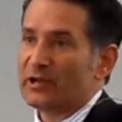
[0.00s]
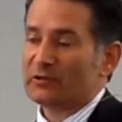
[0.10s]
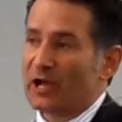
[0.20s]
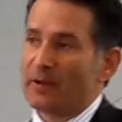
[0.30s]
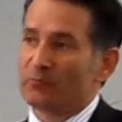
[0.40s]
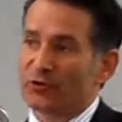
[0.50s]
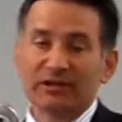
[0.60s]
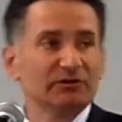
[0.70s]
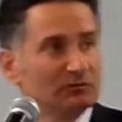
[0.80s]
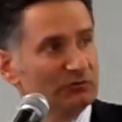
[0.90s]
And I
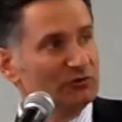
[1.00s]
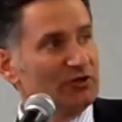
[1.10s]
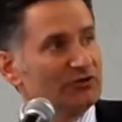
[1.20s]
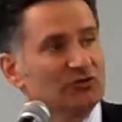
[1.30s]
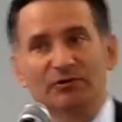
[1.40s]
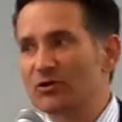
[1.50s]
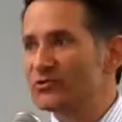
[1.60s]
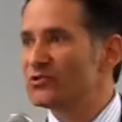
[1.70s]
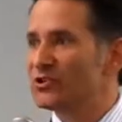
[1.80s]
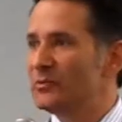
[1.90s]
bring Justice
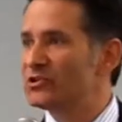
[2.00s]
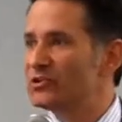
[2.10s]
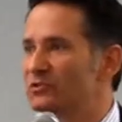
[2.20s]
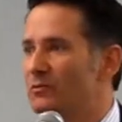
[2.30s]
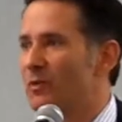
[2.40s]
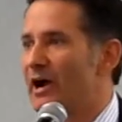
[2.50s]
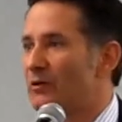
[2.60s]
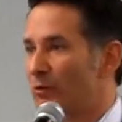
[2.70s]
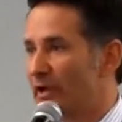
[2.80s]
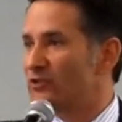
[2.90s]
Reynoso's commission
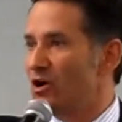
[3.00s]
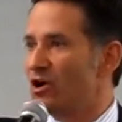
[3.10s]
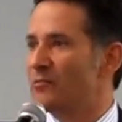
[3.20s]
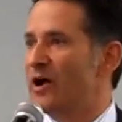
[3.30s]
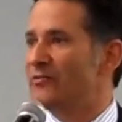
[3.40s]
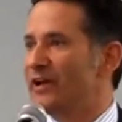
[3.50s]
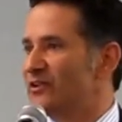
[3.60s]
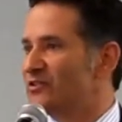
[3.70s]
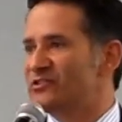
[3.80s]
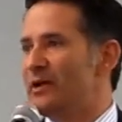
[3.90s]
to mind when I talk
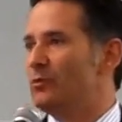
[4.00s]
about that.